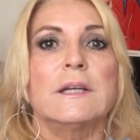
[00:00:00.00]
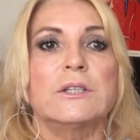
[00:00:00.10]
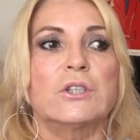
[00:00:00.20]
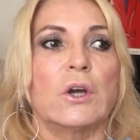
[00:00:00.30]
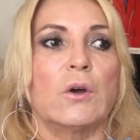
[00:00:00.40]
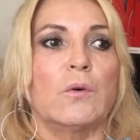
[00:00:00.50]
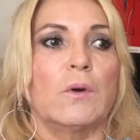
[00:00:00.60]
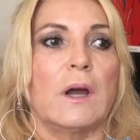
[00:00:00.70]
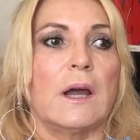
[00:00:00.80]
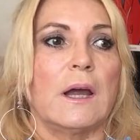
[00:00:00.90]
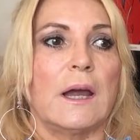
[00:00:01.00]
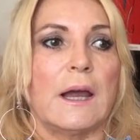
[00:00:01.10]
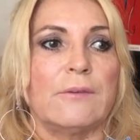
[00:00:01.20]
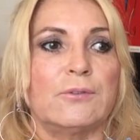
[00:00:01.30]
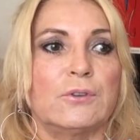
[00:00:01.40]
So
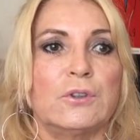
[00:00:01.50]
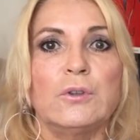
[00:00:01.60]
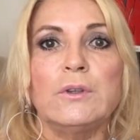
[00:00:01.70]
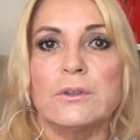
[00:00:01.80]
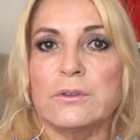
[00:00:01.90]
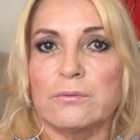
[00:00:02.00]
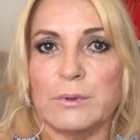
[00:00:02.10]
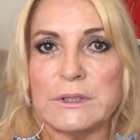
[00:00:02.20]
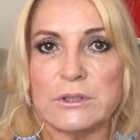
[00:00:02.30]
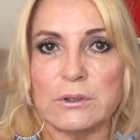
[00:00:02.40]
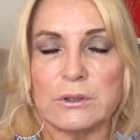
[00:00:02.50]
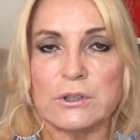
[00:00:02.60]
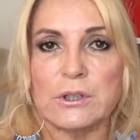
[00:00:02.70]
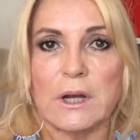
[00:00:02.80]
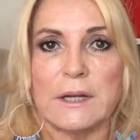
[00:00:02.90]
after two years of
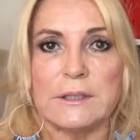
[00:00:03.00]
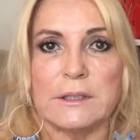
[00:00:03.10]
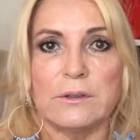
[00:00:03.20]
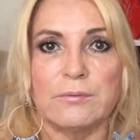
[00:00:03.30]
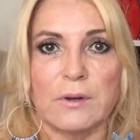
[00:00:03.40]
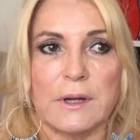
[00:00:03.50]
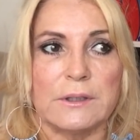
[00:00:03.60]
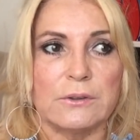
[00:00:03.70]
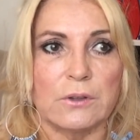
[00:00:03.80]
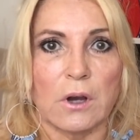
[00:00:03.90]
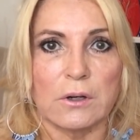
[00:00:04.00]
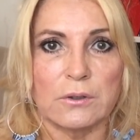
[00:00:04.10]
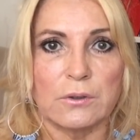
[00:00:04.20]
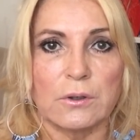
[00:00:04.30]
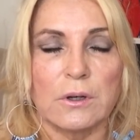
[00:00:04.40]
research, I did find a
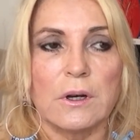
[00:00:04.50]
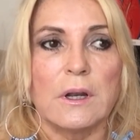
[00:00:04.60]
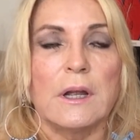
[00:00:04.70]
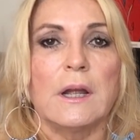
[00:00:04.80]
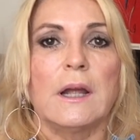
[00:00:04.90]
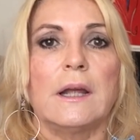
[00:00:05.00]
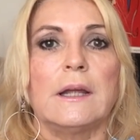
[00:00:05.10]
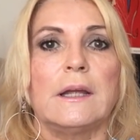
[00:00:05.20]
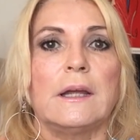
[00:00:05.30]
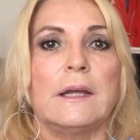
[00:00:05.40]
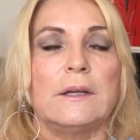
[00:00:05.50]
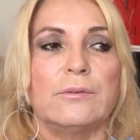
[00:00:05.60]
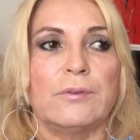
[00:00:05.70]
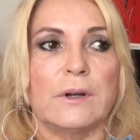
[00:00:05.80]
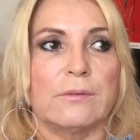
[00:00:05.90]
doctor
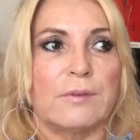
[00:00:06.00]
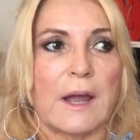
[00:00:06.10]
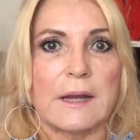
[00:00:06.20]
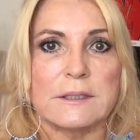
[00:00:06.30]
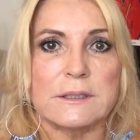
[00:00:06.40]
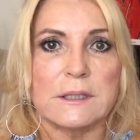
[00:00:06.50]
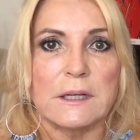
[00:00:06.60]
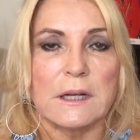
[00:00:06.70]
in Fairfax.